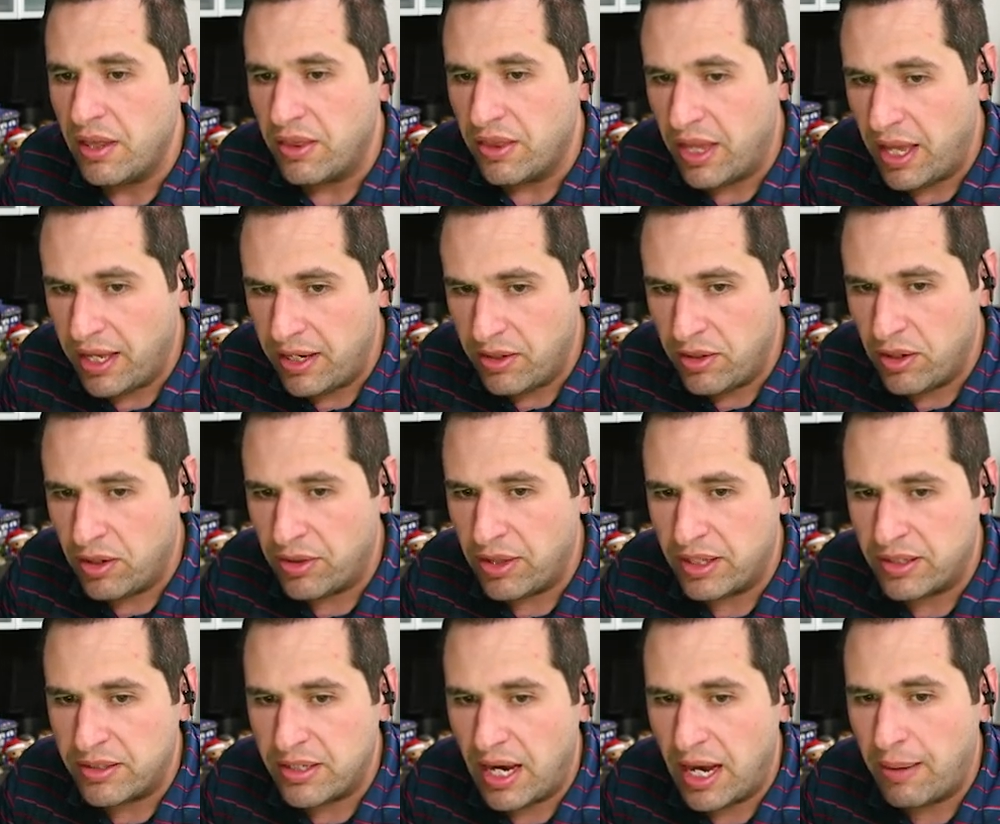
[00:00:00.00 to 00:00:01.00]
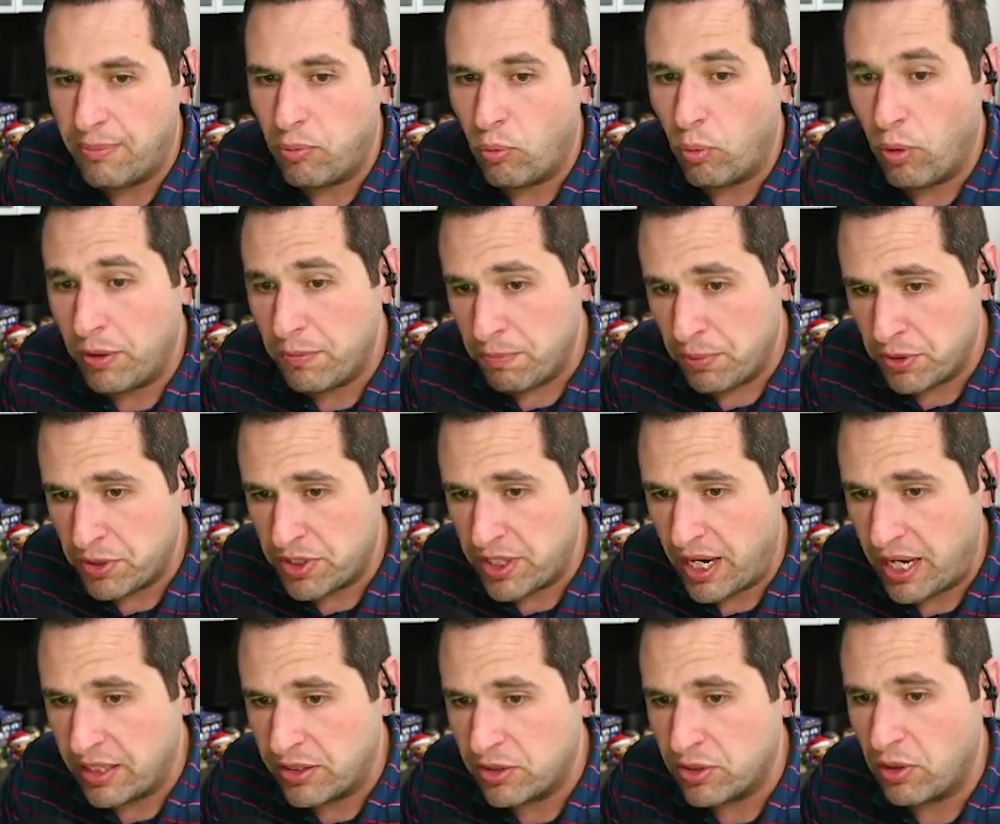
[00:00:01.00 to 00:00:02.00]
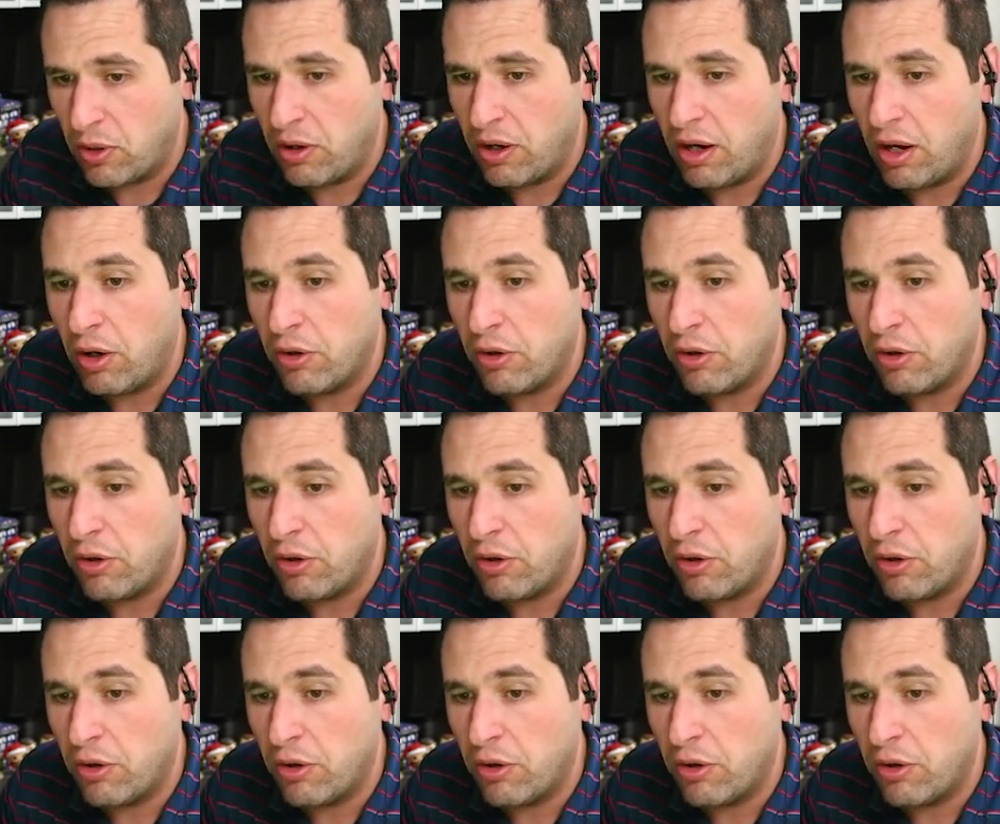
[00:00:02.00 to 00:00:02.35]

Then the top 1% saw